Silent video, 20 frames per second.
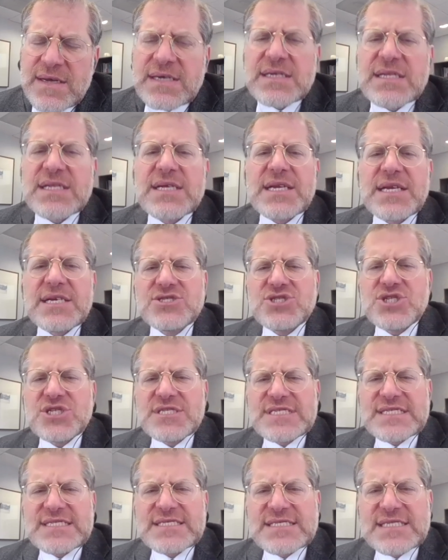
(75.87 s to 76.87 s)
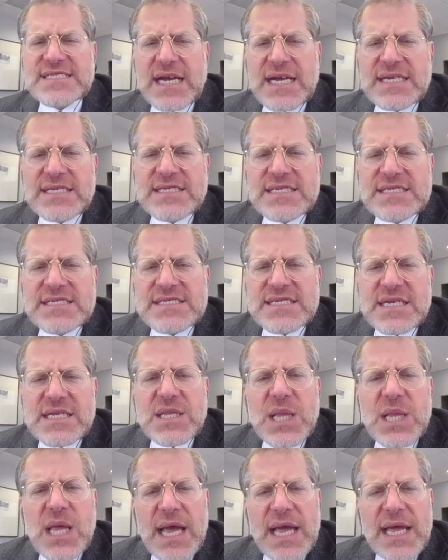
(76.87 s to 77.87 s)
clinicians and scientists
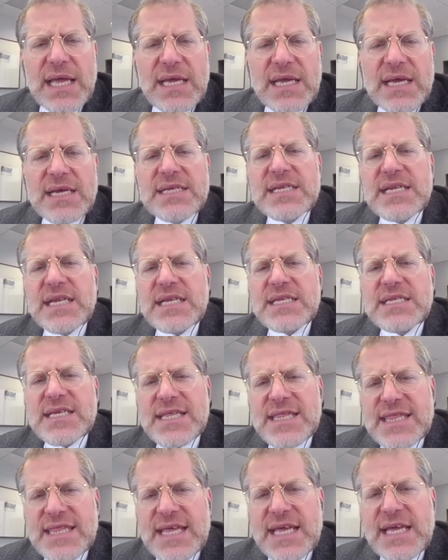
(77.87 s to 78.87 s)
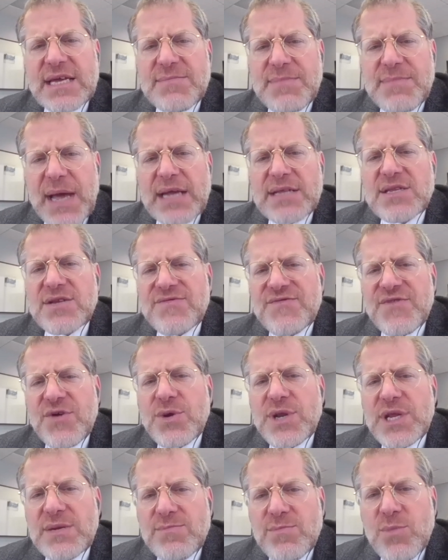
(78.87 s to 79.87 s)
alike need to think about
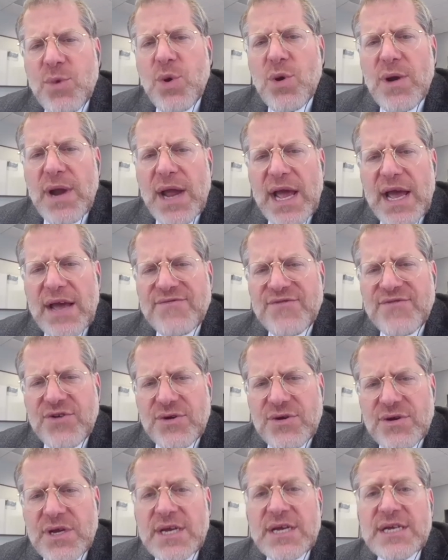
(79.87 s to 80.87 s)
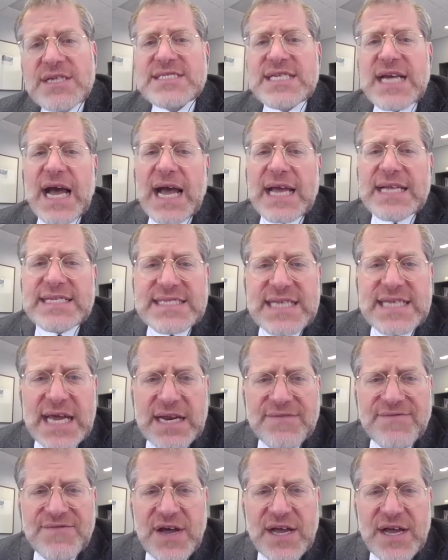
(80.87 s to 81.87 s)
devoting more effort to
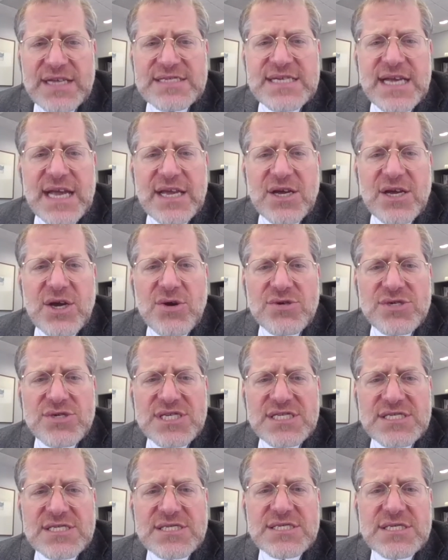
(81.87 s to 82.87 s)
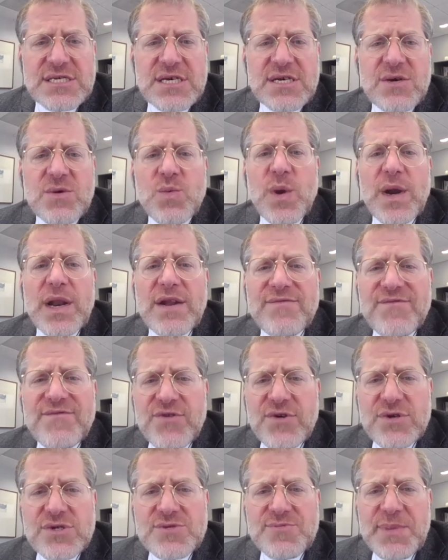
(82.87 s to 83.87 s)
identifying psychosis when it
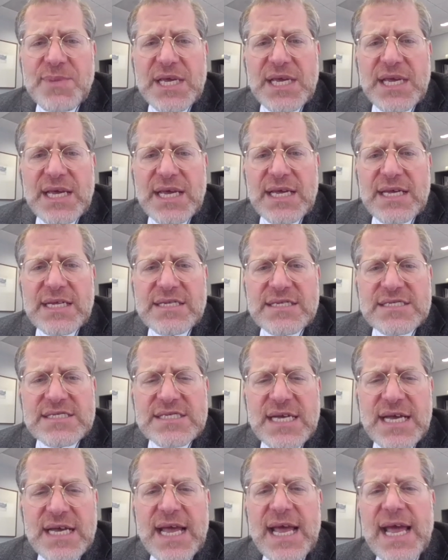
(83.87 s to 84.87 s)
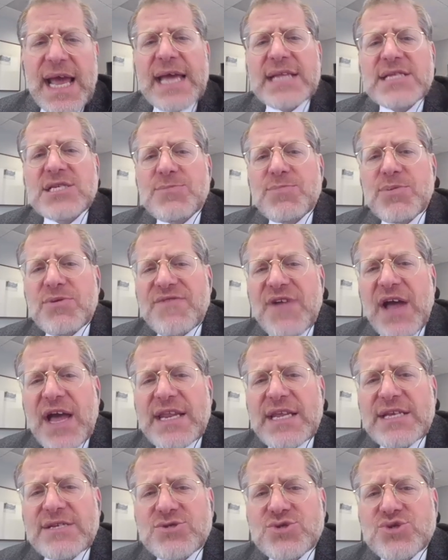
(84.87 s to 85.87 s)
first begins and to
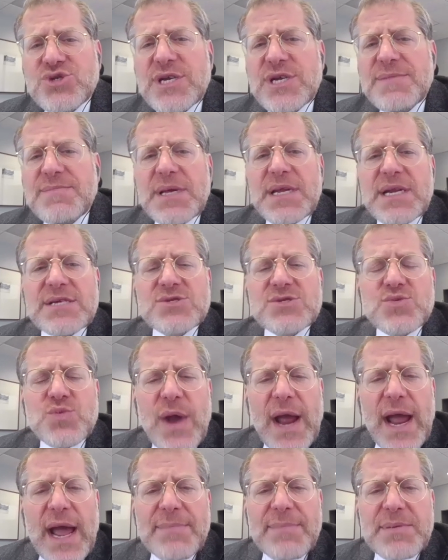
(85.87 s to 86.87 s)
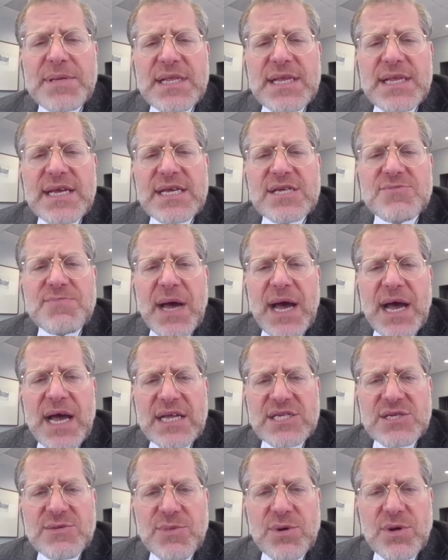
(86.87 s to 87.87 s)
providing treatment as rapidly as
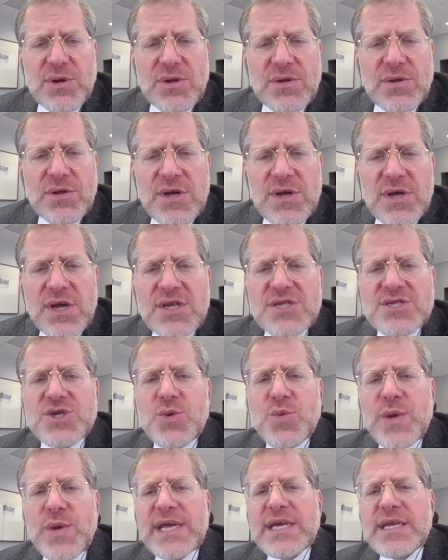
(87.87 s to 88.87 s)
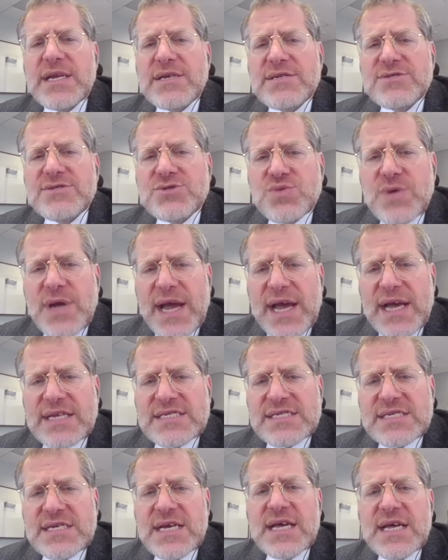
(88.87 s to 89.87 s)
possible so we can
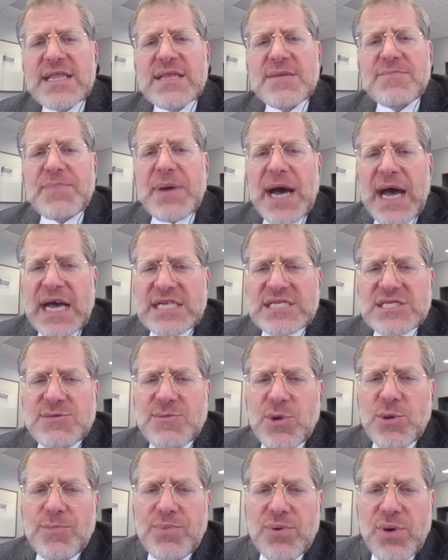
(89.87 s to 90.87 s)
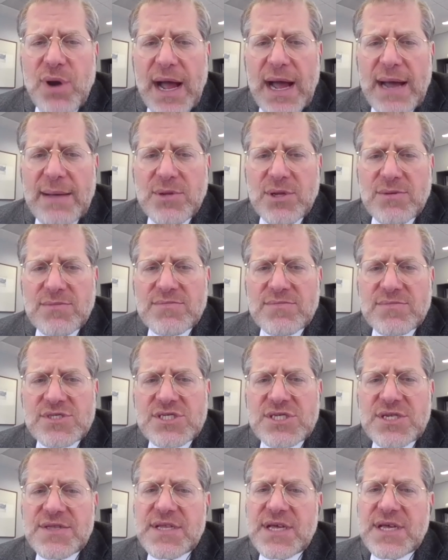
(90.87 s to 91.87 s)
address the possible
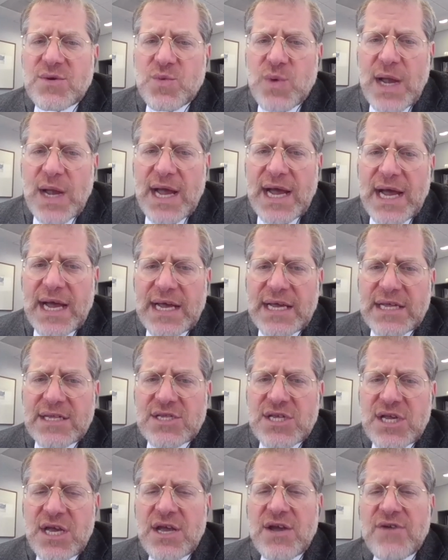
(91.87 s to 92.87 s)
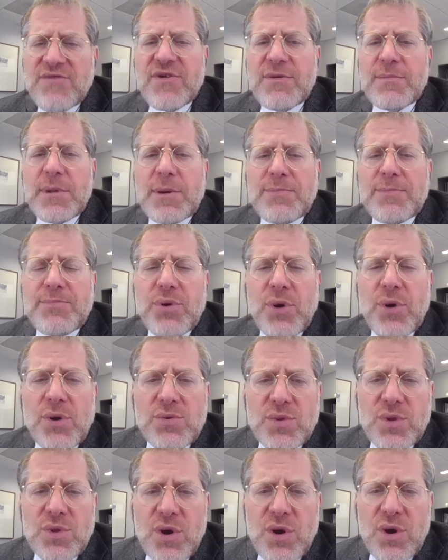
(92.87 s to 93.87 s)
problems that arise from a
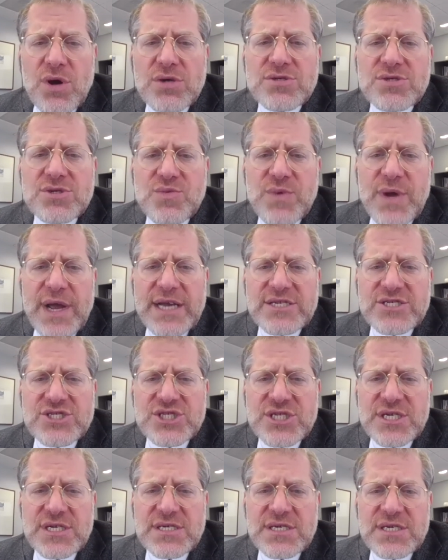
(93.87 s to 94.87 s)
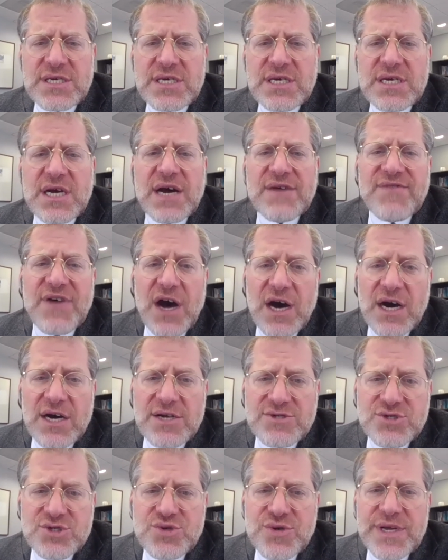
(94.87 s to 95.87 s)
prolonged duration of
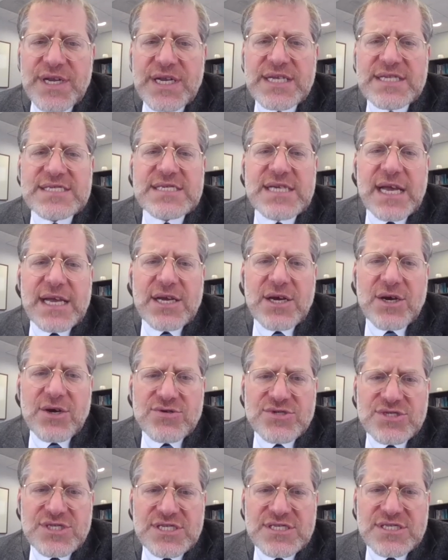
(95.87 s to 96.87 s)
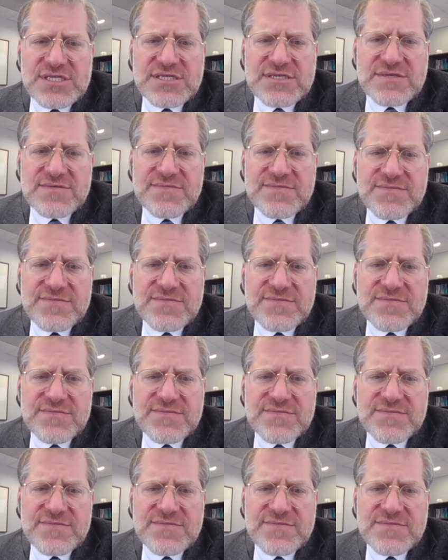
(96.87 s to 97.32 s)
untreated psychosis.